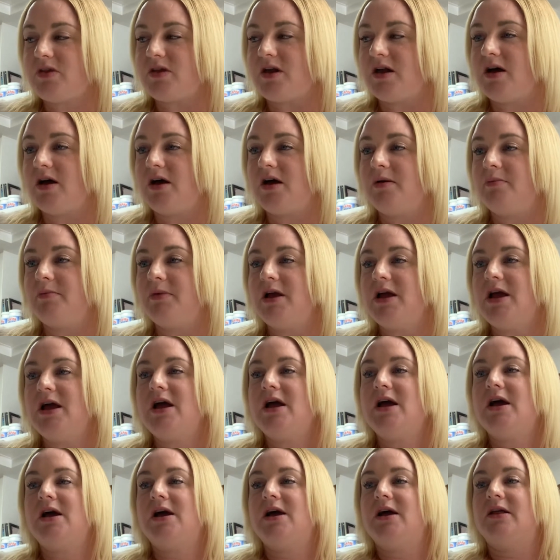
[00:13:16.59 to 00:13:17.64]

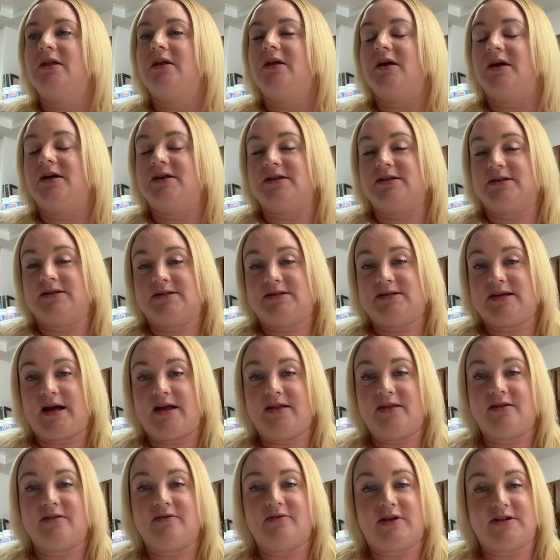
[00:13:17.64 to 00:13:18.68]

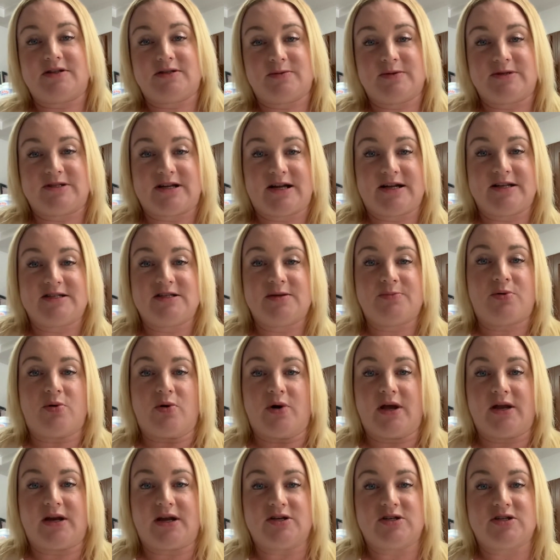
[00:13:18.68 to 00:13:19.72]
that's besides the
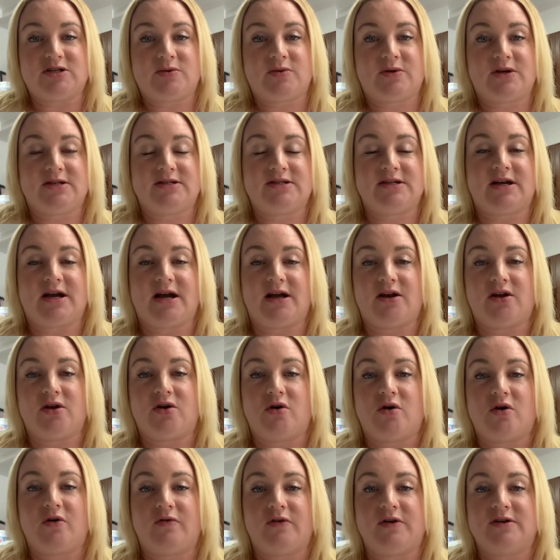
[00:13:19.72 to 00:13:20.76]
point. I just wanted to kind of
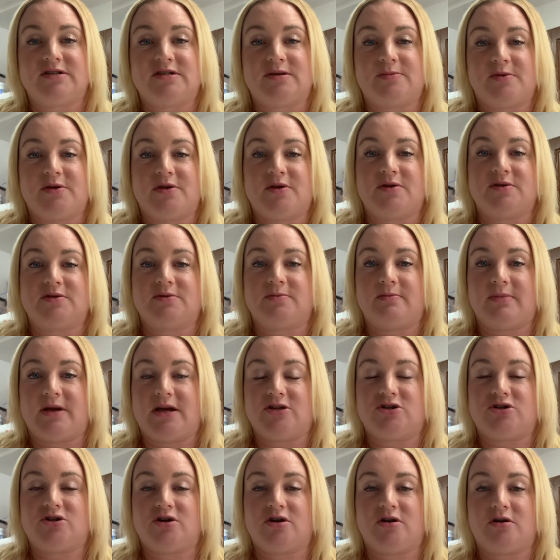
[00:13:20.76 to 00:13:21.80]
go over some of those
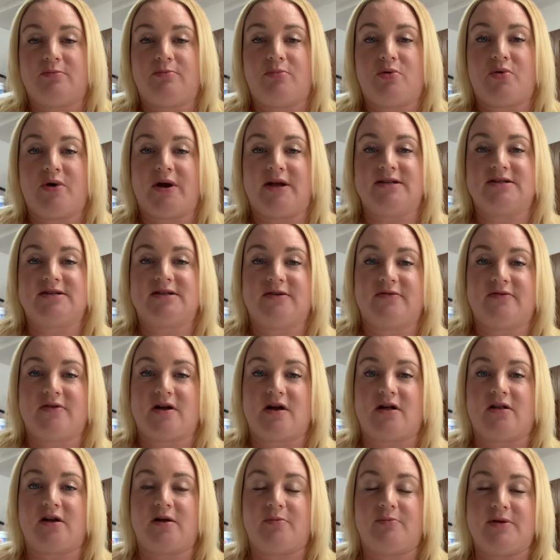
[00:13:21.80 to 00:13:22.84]
major points of the
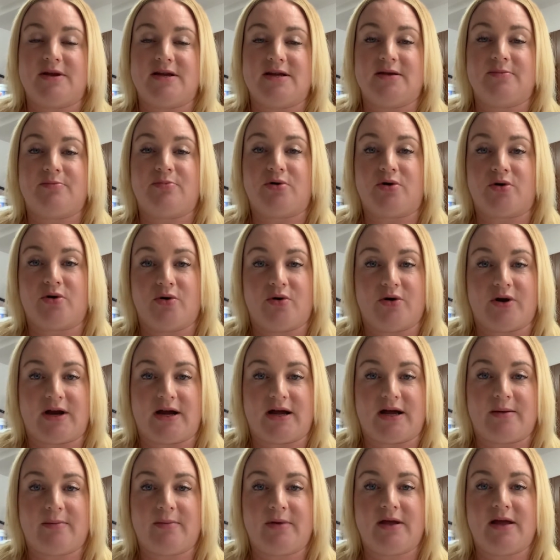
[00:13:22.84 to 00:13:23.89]
LRP
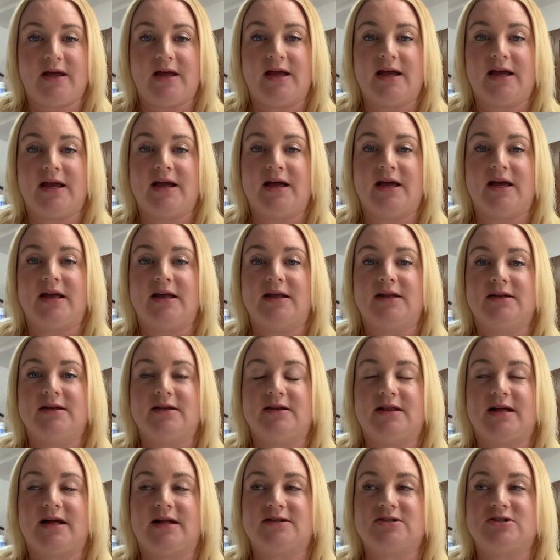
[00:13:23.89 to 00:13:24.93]
program, and
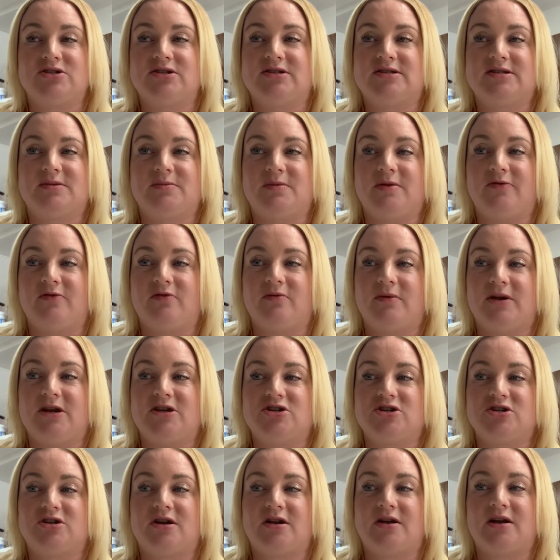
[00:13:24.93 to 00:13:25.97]
that's just some
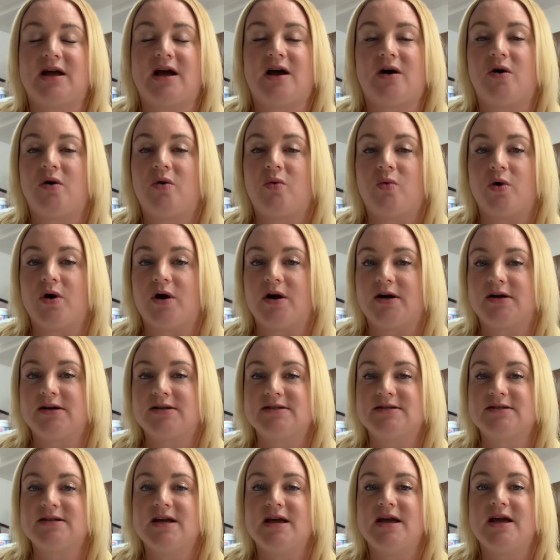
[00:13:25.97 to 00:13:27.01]
information on how it
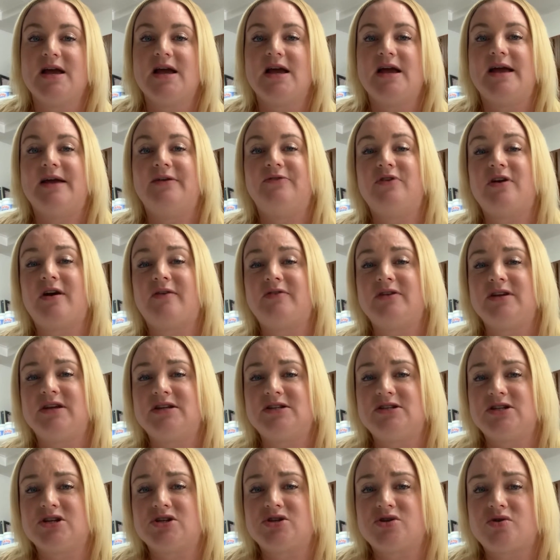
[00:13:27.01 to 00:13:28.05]
works. If you have any
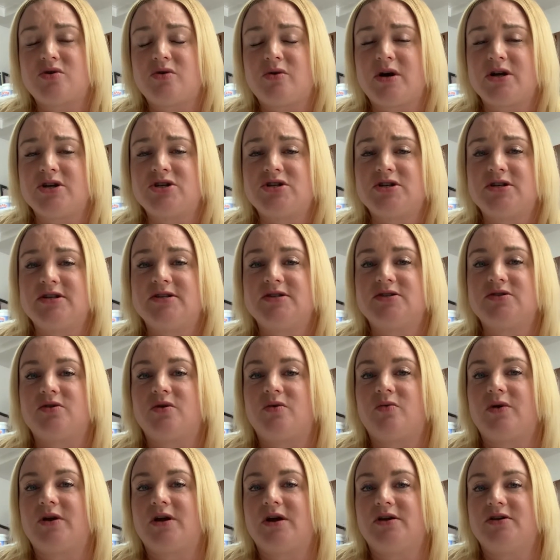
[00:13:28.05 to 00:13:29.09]
additional questions or
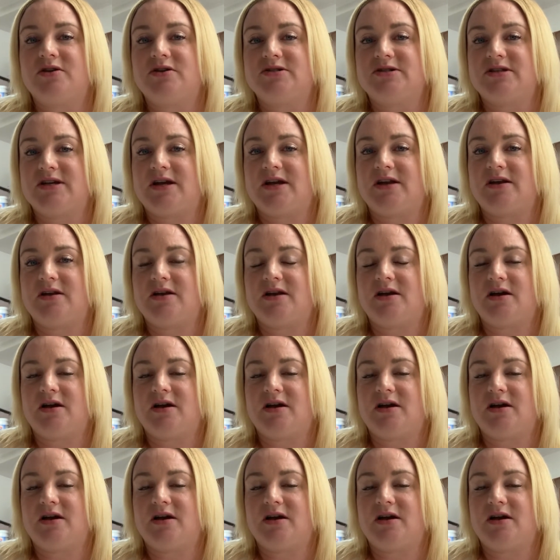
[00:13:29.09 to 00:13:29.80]
want to understand,